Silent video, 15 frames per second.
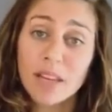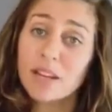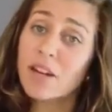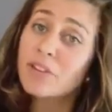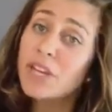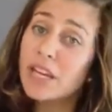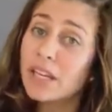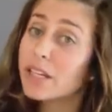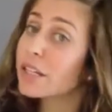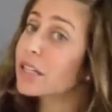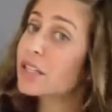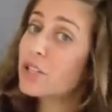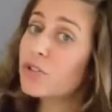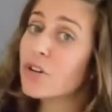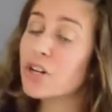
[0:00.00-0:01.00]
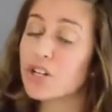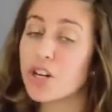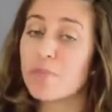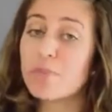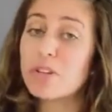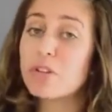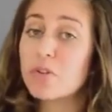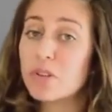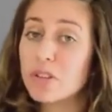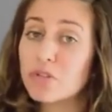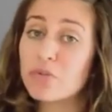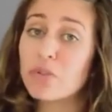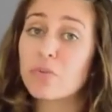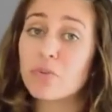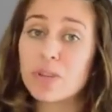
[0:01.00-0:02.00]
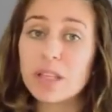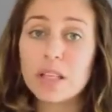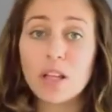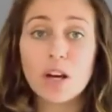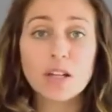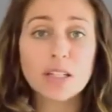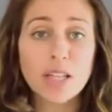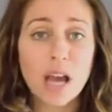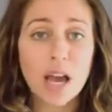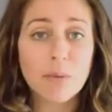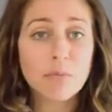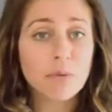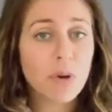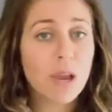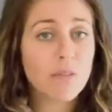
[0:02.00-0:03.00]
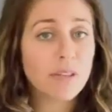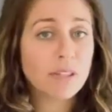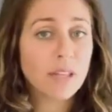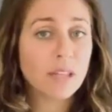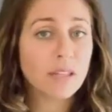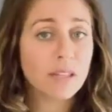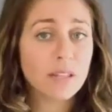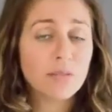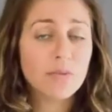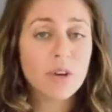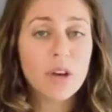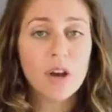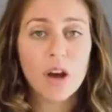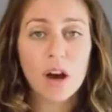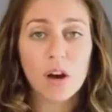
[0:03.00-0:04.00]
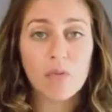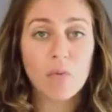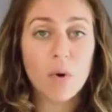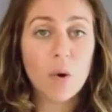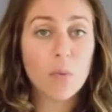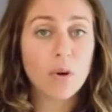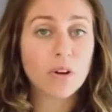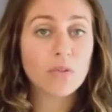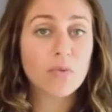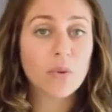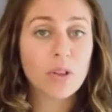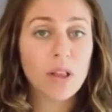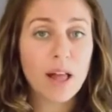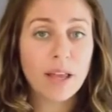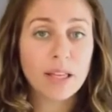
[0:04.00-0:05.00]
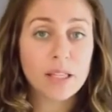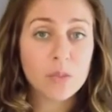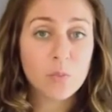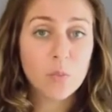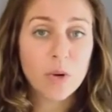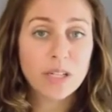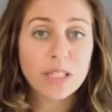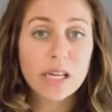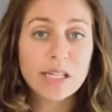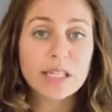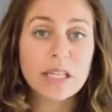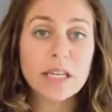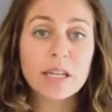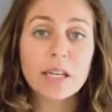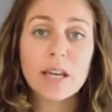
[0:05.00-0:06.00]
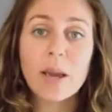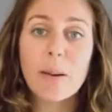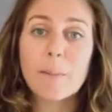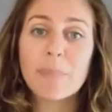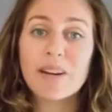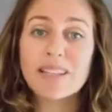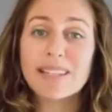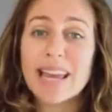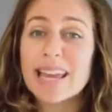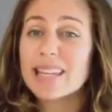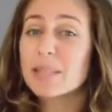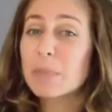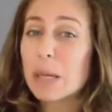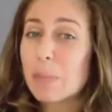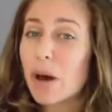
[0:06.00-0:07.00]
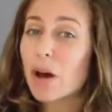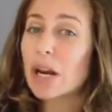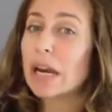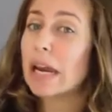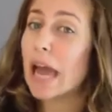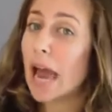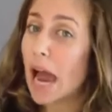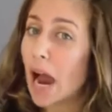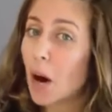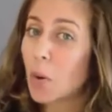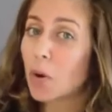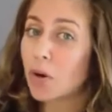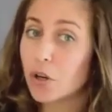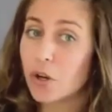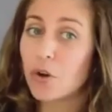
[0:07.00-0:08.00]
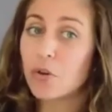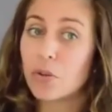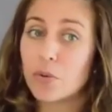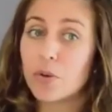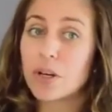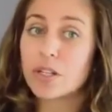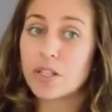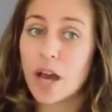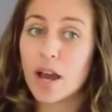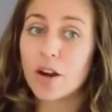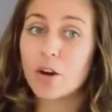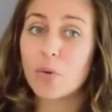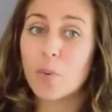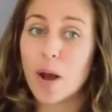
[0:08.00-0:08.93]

Now, take into consideration, I've been doing this for a really long time, so I have a sense of, of what works for clients and what doesn't, but it takes me about an hour to go through an entire